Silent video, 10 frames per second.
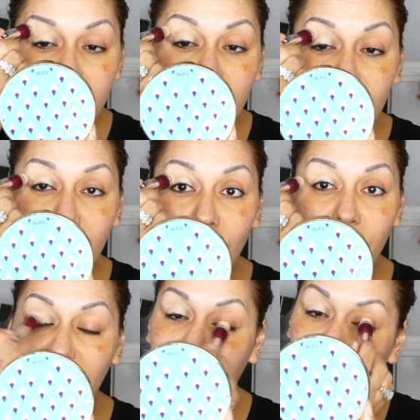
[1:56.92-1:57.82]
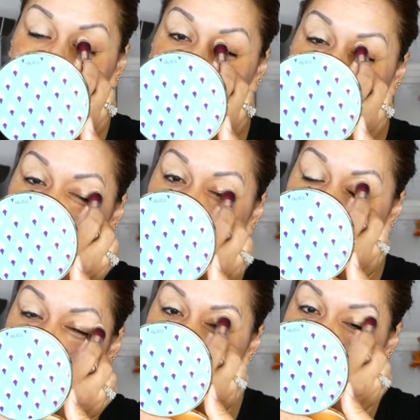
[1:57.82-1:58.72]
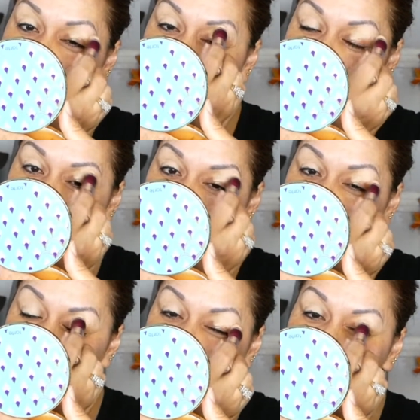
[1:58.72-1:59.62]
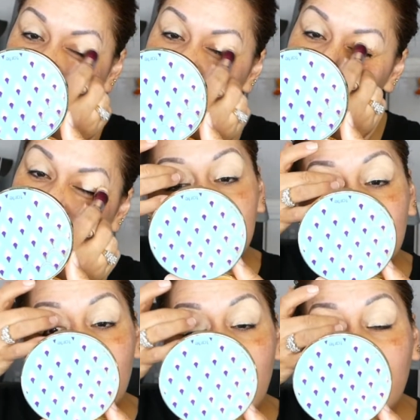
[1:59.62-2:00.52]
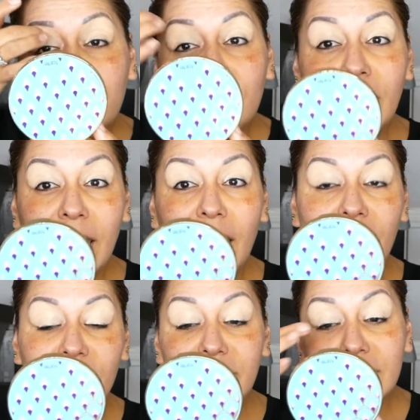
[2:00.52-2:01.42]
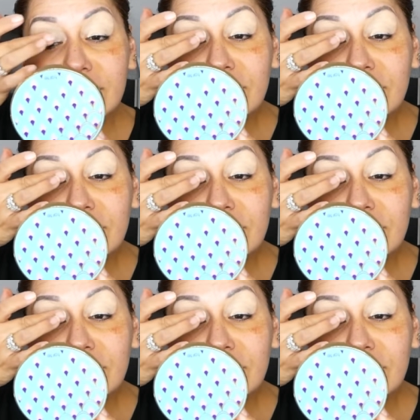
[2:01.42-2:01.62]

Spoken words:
You know, makeup is like one of my passions. So after I have this,